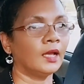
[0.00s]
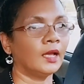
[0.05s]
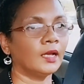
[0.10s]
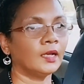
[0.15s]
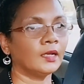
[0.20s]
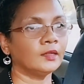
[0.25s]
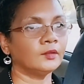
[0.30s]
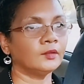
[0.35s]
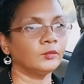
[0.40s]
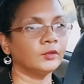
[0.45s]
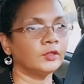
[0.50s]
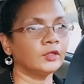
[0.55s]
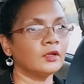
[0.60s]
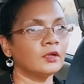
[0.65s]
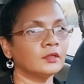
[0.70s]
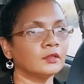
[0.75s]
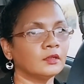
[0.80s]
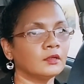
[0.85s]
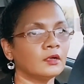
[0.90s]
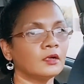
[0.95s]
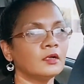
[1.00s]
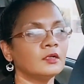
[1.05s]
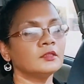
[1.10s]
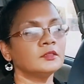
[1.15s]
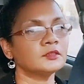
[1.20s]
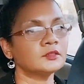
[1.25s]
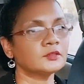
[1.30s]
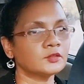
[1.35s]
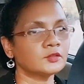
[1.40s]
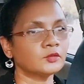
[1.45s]
And we're gonna
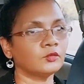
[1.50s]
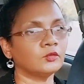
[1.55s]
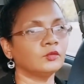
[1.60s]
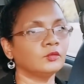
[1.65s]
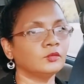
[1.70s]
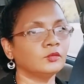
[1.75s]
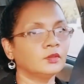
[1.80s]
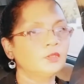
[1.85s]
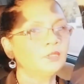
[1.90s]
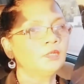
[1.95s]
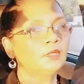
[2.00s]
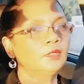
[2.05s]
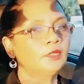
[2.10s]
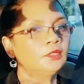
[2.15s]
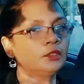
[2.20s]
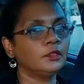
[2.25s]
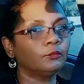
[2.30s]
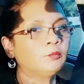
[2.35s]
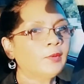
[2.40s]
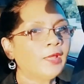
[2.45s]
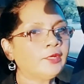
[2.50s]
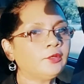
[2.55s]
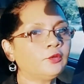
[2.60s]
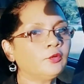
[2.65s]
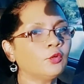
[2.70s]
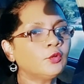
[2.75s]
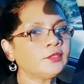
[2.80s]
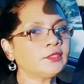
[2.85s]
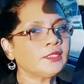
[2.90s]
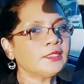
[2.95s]
also, you might
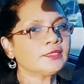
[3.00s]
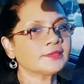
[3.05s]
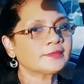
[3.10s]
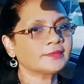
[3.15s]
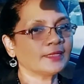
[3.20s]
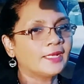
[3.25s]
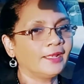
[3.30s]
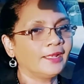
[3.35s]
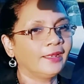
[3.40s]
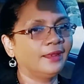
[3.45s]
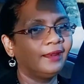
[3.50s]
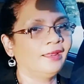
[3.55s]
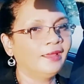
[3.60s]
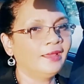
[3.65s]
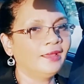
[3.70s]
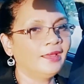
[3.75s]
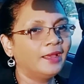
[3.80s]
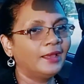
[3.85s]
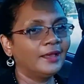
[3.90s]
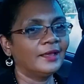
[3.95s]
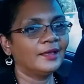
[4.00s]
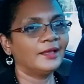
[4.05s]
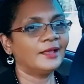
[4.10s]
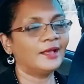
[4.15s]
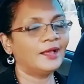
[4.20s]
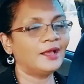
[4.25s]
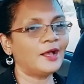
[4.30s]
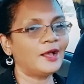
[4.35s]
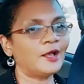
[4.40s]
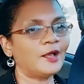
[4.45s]
notice that
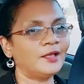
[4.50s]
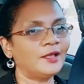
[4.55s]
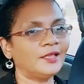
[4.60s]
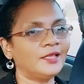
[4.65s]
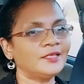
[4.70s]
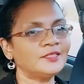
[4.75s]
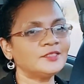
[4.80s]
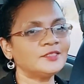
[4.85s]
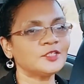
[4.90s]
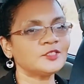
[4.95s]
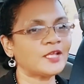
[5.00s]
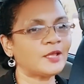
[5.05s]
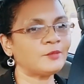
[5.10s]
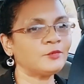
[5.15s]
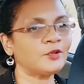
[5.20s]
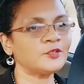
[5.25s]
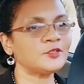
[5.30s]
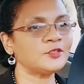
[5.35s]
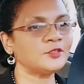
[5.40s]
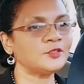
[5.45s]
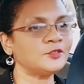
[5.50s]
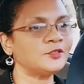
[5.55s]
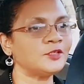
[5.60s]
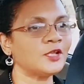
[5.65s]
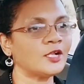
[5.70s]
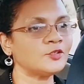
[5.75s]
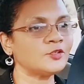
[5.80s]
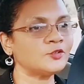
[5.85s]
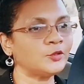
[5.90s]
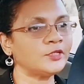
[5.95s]
it's not, I'm not
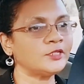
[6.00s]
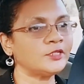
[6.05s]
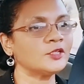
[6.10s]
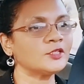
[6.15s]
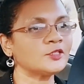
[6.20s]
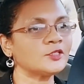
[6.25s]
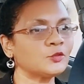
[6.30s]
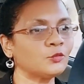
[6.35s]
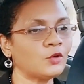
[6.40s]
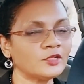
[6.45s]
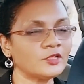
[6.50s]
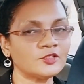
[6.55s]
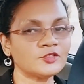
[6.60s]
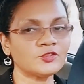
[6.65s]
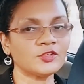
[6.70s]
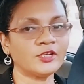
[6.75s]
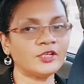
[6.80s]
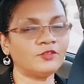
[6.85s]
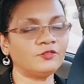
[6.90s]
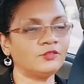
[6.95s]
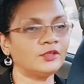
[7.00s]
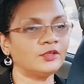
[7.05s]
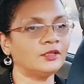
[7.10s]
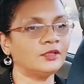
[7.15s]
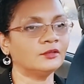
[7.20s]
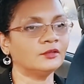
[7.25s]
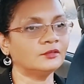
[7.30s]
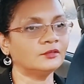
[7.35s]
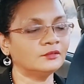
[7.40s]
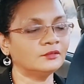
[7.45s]
not doing just one straight
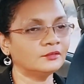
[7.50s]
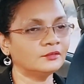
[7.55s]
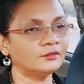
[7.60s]
video,